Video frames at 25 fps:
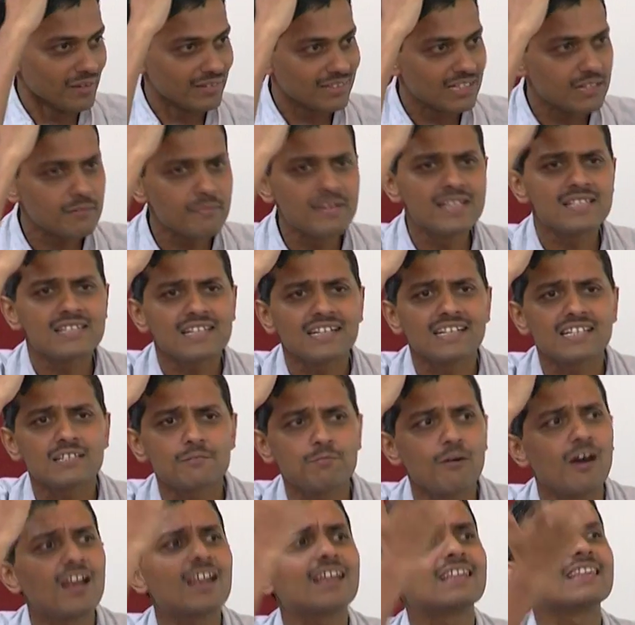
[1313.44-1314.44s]
that means it is
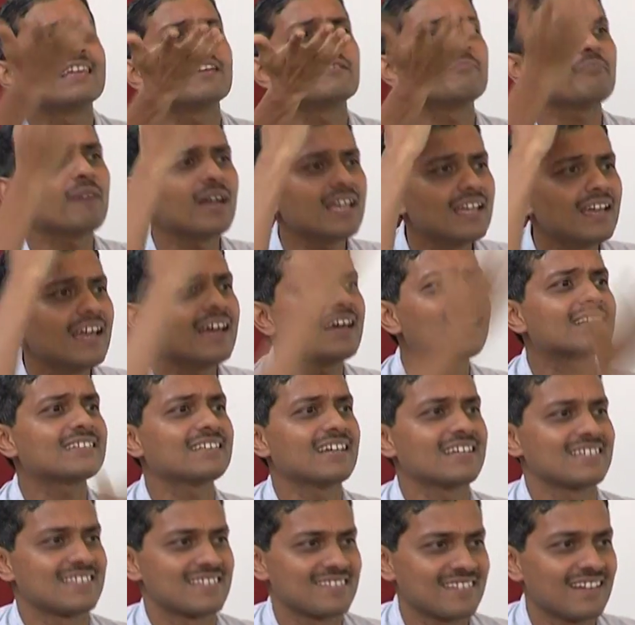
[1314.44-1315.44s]
smaller than my hair
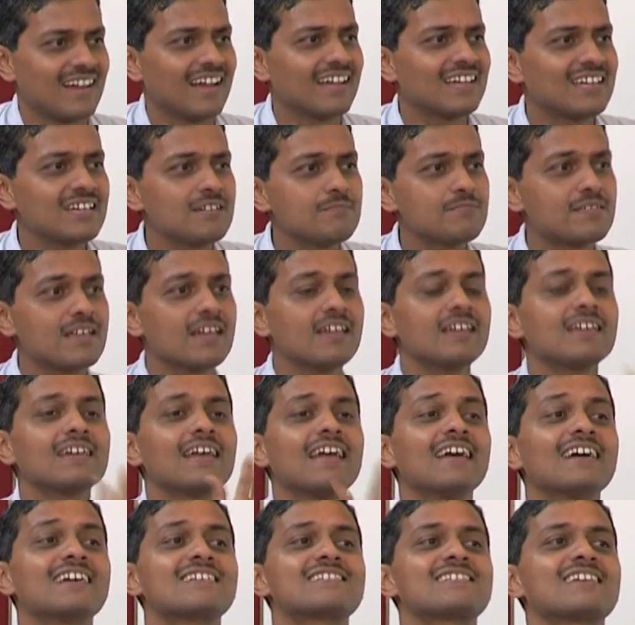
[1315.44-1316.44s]
size I keep saying
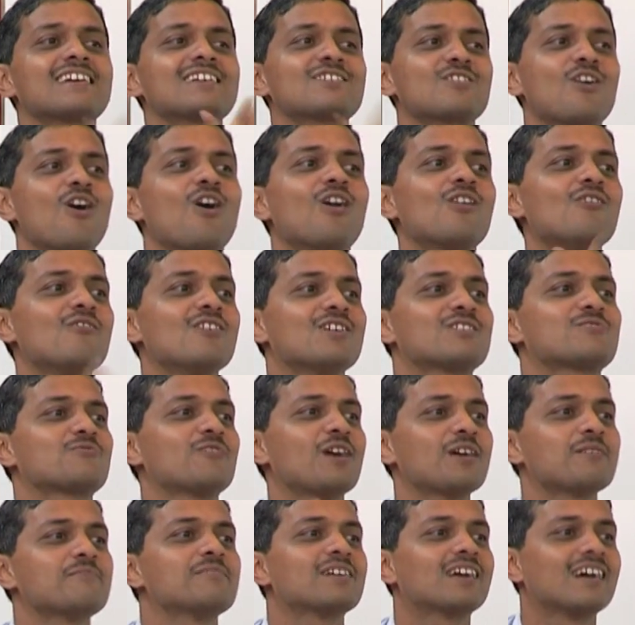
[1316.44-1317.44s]
hair size always
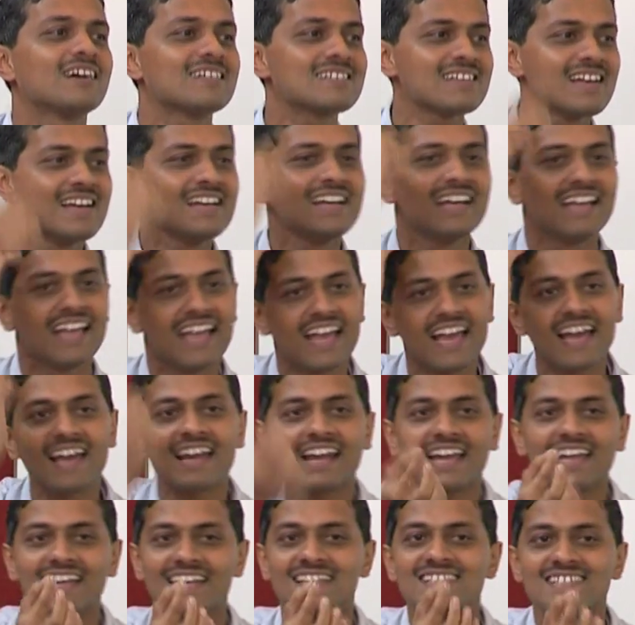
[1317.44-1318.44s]
why because here
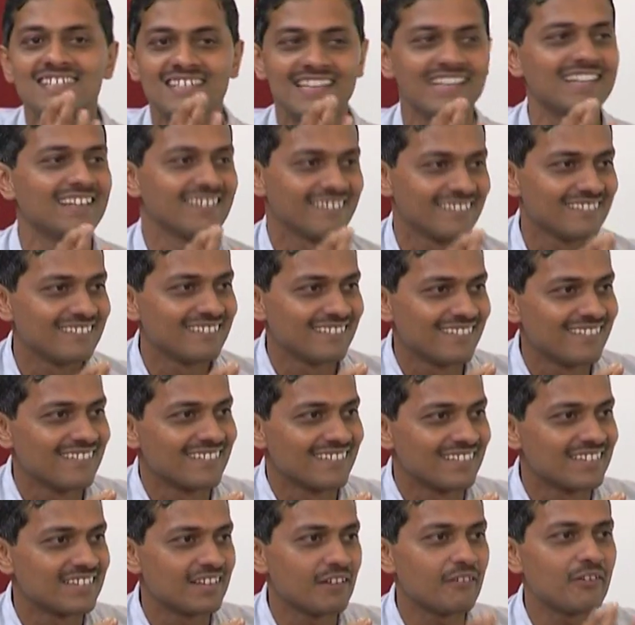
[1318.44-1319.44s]
I can see
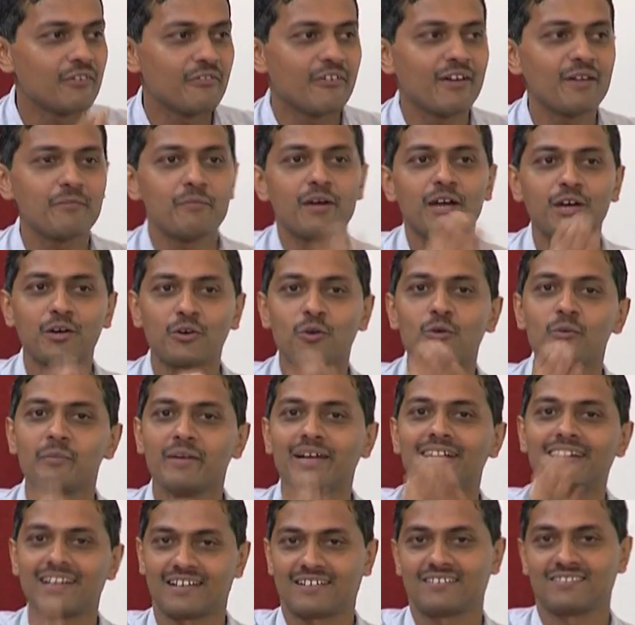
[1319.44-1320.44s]
75
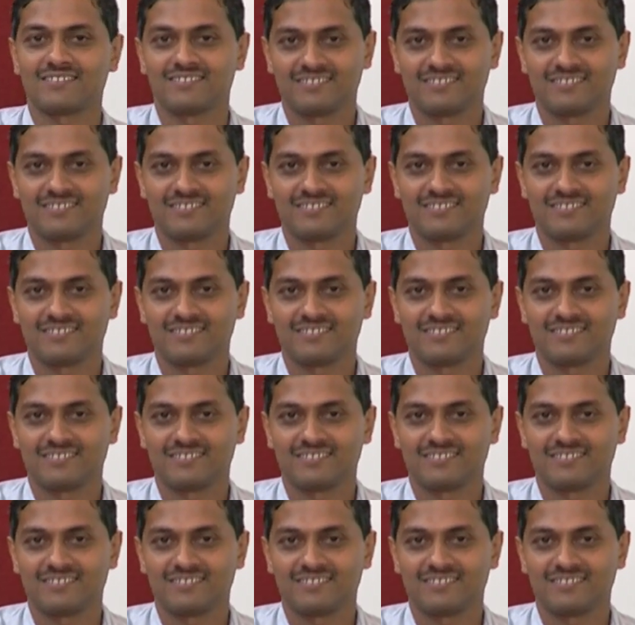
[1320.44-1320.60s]
micrometer